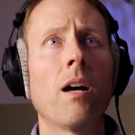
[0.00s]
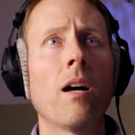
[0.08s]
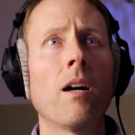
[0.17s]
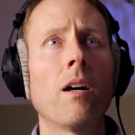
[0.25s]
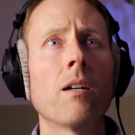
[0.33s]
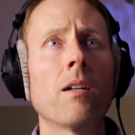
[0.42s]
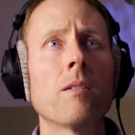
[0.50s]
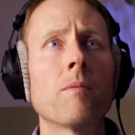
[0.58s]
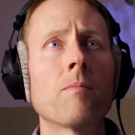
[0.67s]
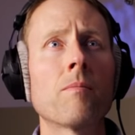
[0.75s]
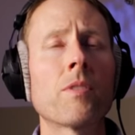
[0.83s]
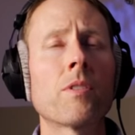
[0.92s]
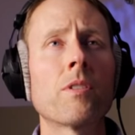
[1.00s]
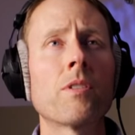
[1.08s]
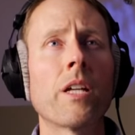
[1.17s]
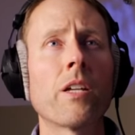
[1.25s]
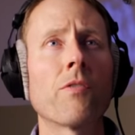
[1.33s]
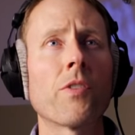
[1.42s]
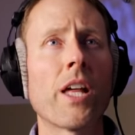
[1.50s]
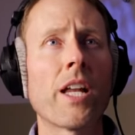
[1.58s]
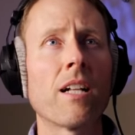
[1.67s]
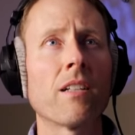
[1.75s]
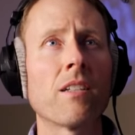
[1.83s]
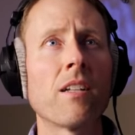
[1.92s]
Um, thank you for that,
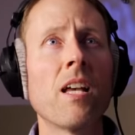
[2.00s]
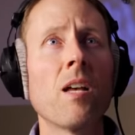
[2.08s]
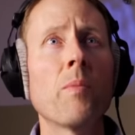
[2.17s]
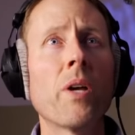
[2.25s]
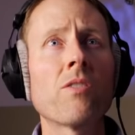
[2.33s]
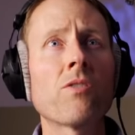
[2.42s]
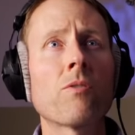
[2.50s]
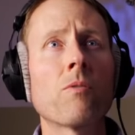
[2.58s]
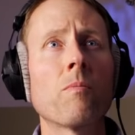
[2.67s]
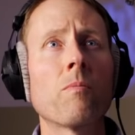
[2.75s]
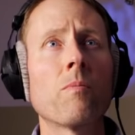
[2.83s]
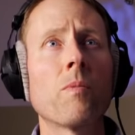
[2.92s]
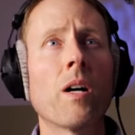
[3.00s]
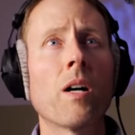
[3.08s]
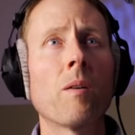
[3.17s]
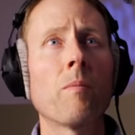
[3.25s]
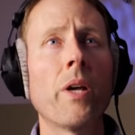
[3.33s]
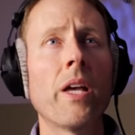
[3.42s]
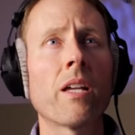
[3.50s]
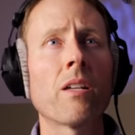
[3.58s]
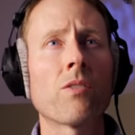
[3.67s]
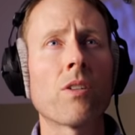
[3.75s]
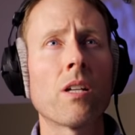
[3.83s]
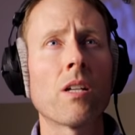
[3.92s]
Alan. Baines, uh,
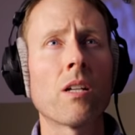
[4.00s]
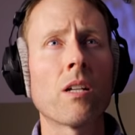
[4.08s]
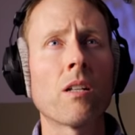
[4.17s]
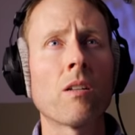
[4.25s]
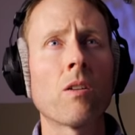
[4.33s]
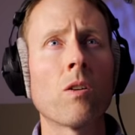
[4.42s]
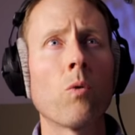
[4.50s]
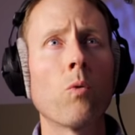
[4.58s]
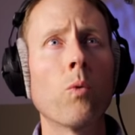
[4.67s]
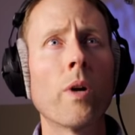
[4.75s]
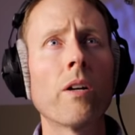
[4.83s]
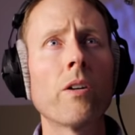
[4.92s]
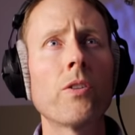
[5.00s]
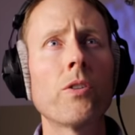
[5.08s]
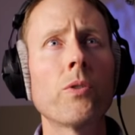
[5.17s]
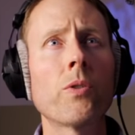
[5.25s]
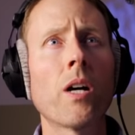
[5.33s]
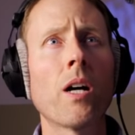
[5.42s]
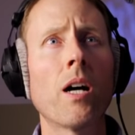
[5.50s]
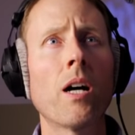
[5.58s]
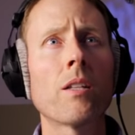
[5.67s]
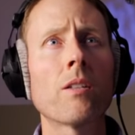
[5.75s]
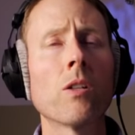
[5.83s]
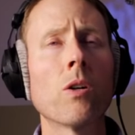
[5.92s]
Bangs again. Where do you
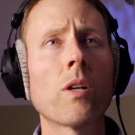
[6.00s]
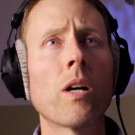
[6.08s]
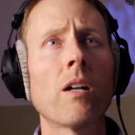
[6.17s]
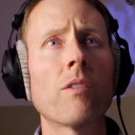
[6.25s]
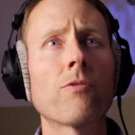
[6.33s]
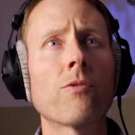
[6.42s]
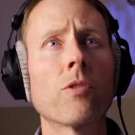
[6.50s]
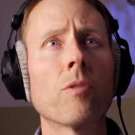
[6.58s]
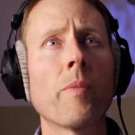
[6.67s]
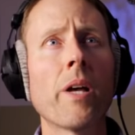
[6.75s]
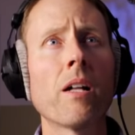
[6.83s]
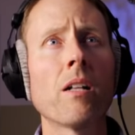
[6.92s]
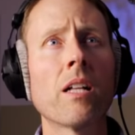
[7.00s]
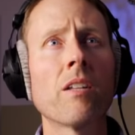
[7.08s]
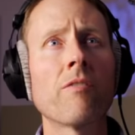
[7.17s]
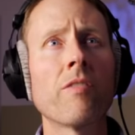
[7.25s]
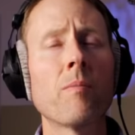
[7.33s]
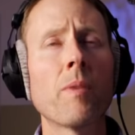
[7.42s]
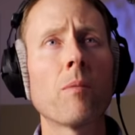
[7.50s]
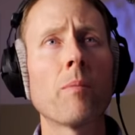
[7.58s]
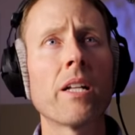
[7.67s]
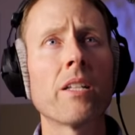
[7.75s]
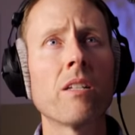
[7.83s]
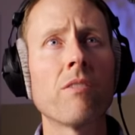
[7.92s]
cut low cut for male and female
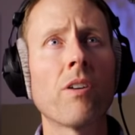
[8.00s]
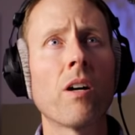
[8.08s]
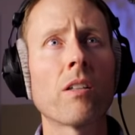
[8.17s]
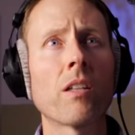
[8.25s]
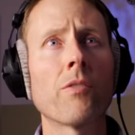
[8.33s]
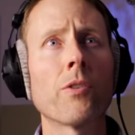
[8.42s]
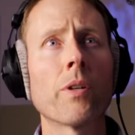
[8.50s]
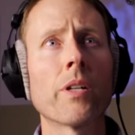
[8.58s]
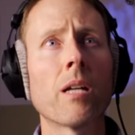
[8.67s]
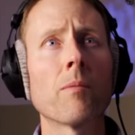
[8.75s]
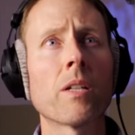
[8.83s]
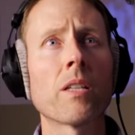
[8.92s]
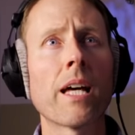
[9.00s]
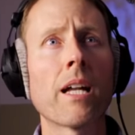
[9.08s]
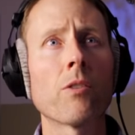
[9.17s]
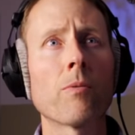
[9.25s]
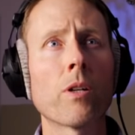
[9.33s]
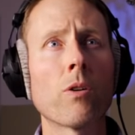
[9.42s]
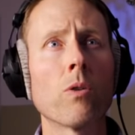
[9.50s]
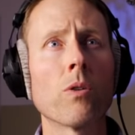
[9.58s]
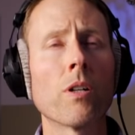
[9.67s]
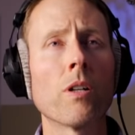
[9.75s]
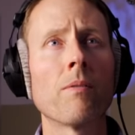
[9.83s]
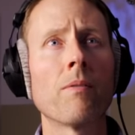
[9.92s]
by default if you're enabling that on the
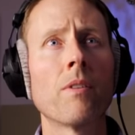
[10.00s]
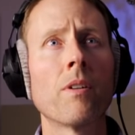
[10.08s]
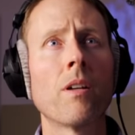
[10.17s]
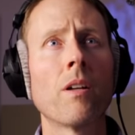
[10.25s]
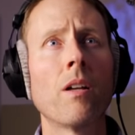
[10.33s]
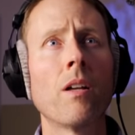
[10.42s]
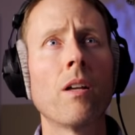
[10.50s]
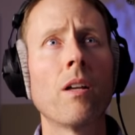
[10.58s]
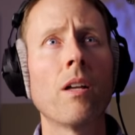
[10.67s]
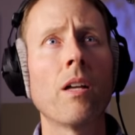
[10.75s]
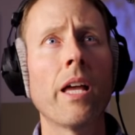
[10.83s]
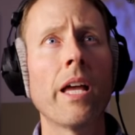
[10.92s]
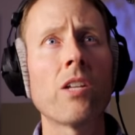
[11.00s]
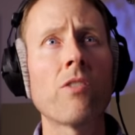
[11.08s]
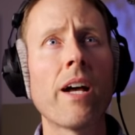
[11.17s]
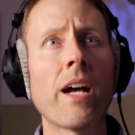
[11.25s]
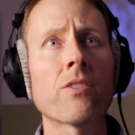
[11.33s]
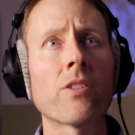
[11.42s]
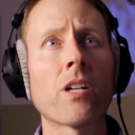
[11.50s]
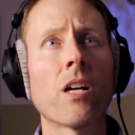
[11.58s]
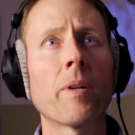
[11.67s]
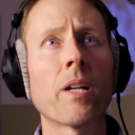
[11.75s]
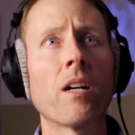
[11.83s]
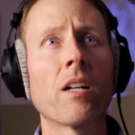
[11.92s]
recorder? H V A Cs are
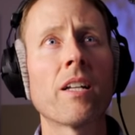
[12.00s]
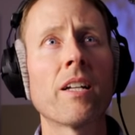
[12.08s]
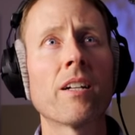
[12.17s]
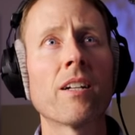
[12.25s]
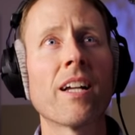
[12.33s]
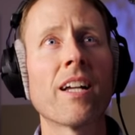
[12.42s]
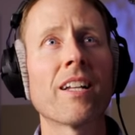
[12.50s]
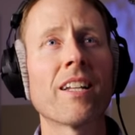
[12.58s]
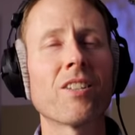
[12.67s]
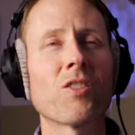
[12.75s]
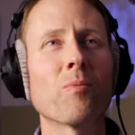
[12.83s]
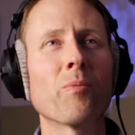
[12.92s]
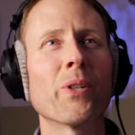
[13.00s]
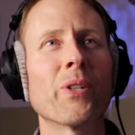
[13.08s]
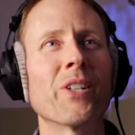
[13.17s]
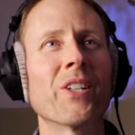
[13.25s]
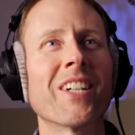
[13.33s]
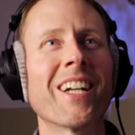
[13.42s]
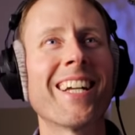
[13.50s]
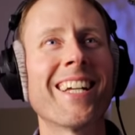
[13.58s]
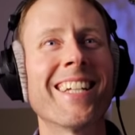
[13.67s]
coming on here, and it's murder.